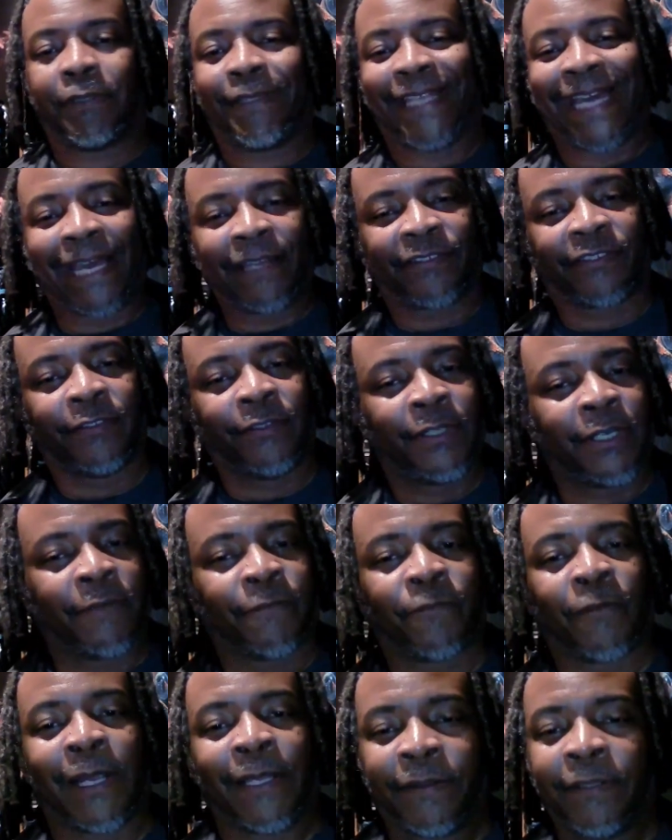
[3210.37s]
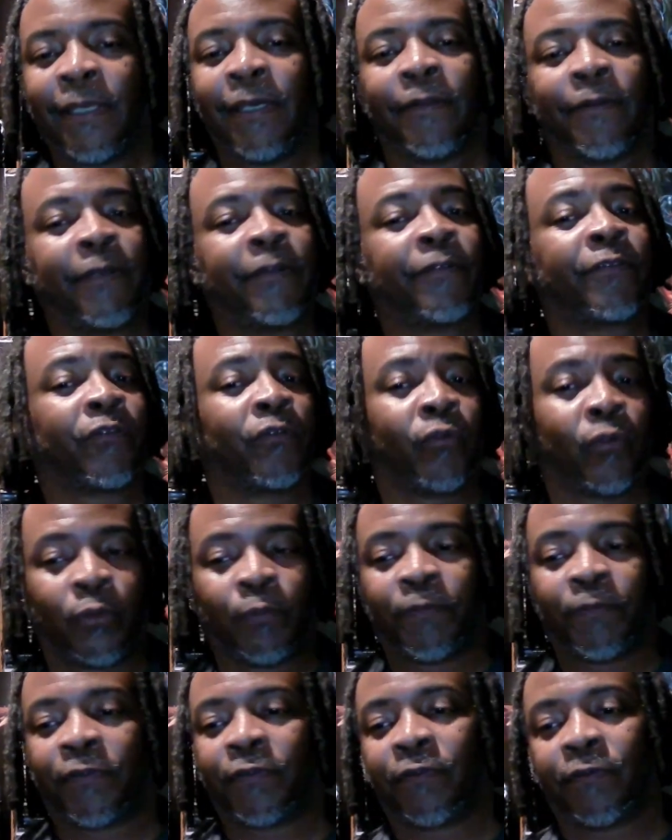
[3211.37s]
That's enough right there. There's
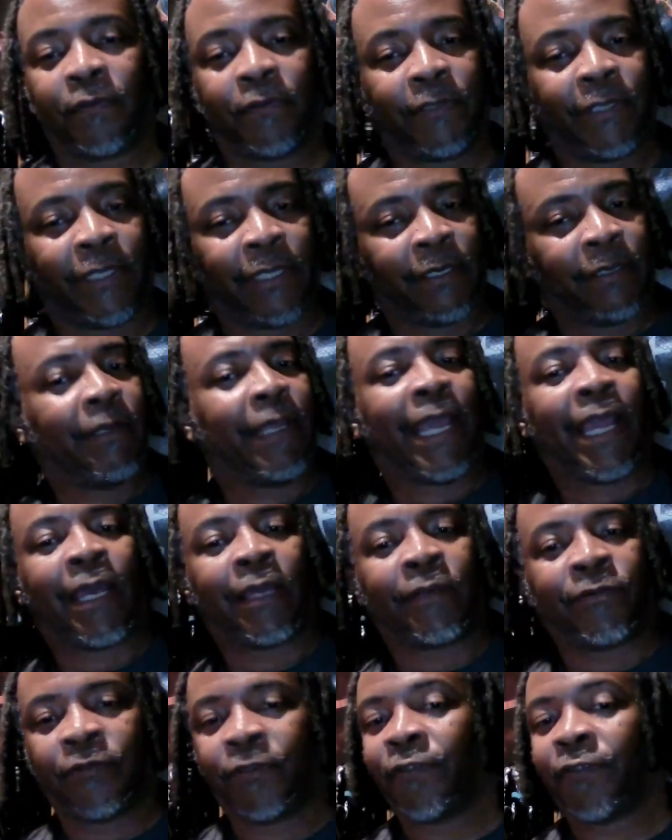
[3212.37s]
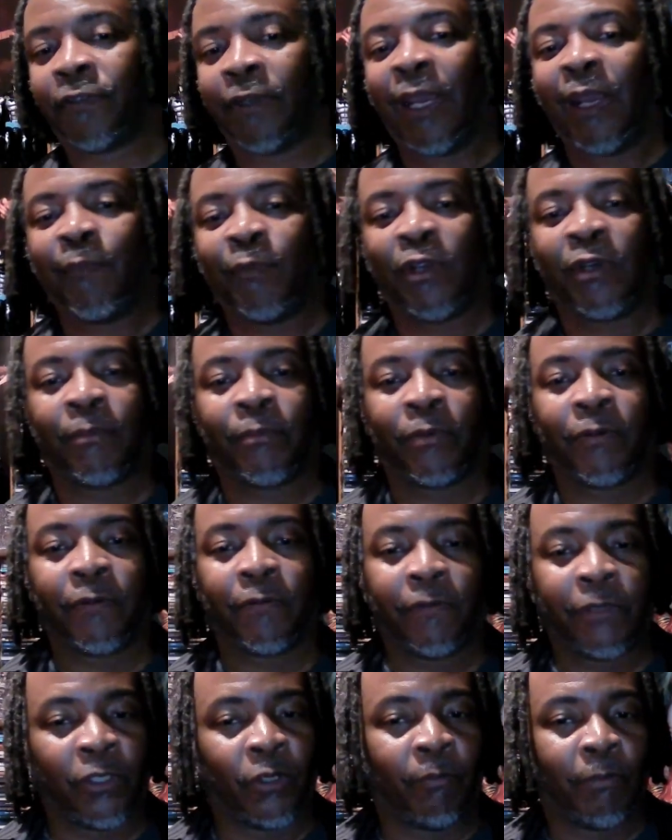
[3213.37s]
groups that had the same
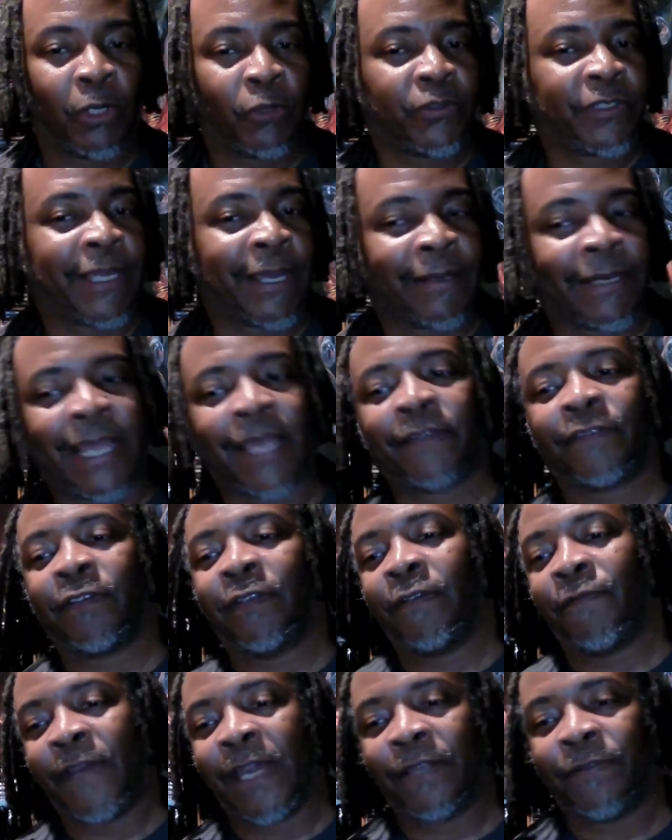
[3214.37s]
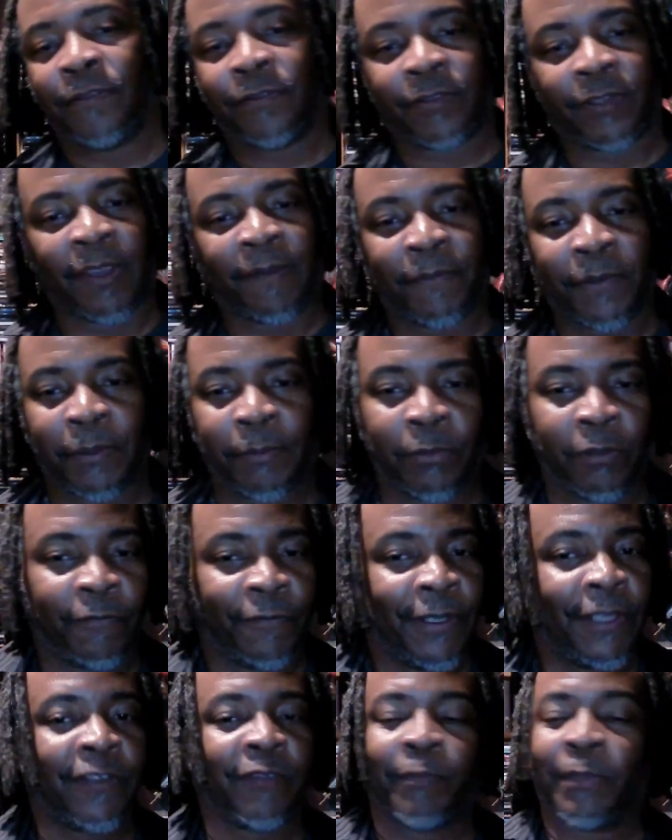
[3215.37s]
number, Motown acts that have had the same number of
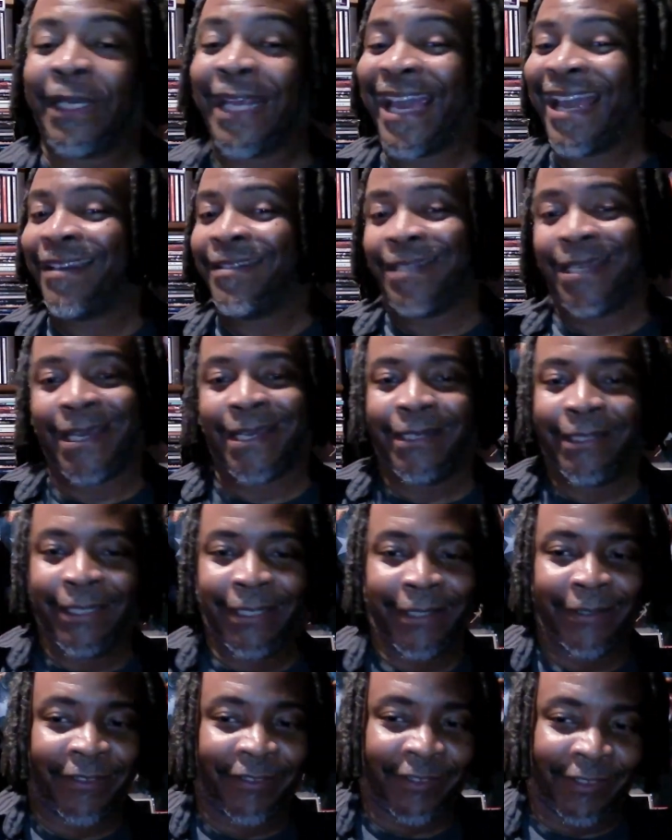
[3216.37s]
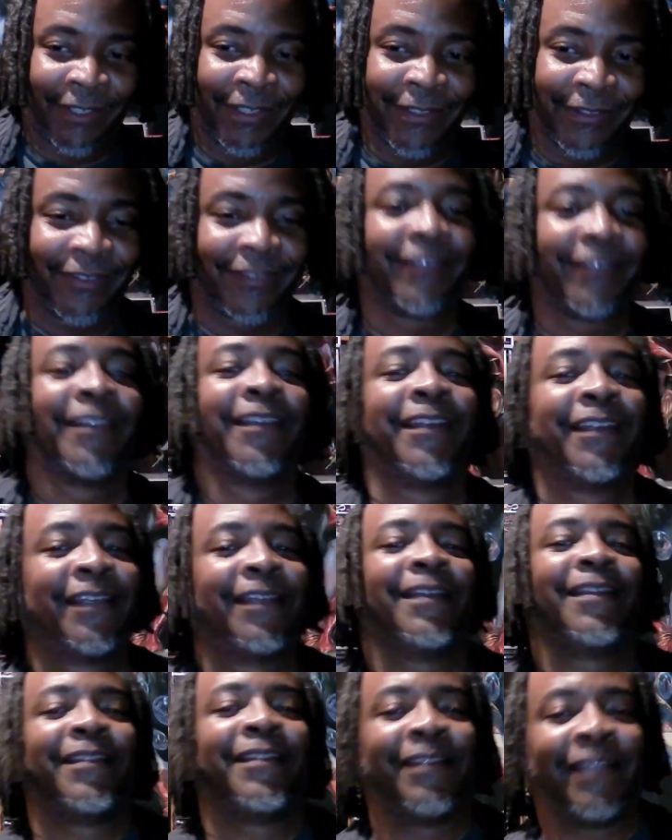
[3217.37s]
hits but hadn't had a hit since,
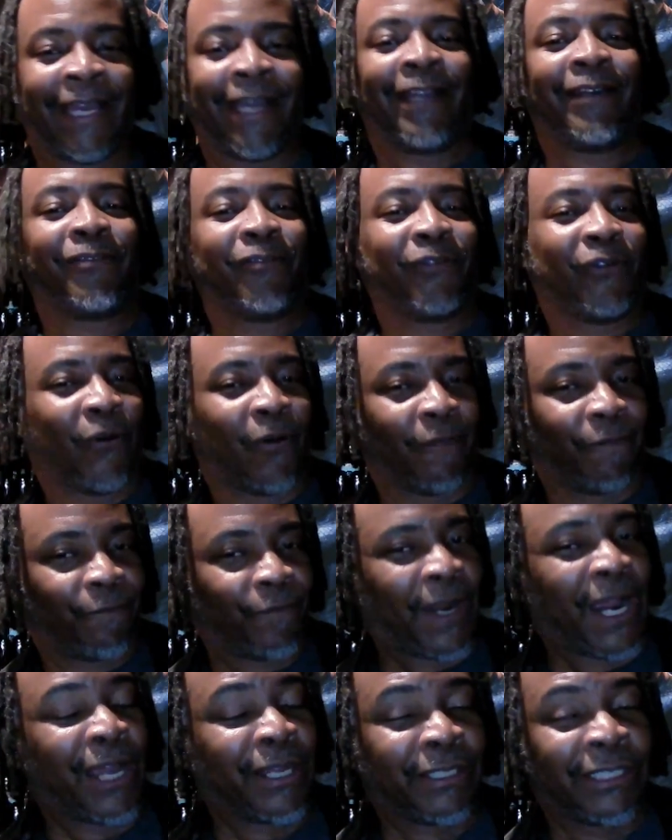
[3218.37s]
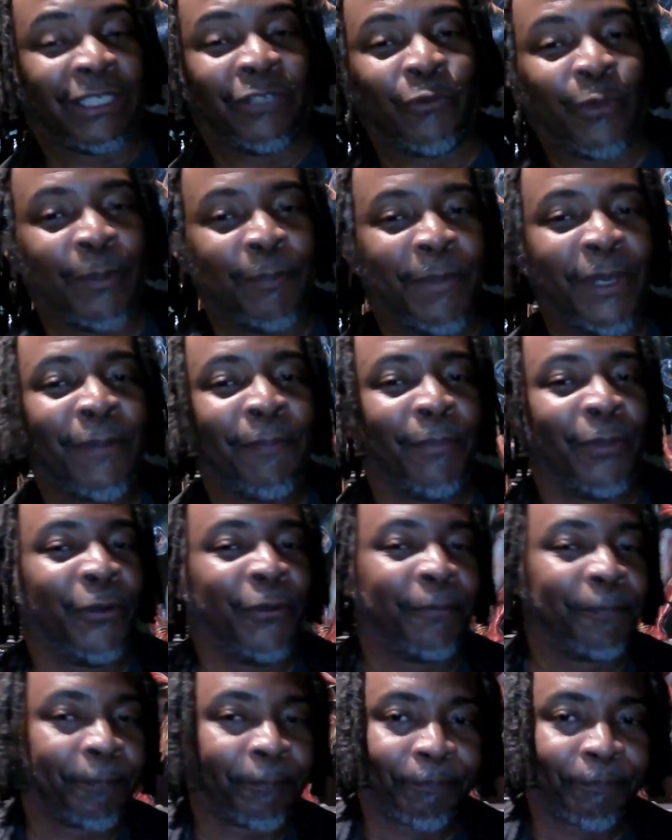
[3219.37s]
that are fondly remembered.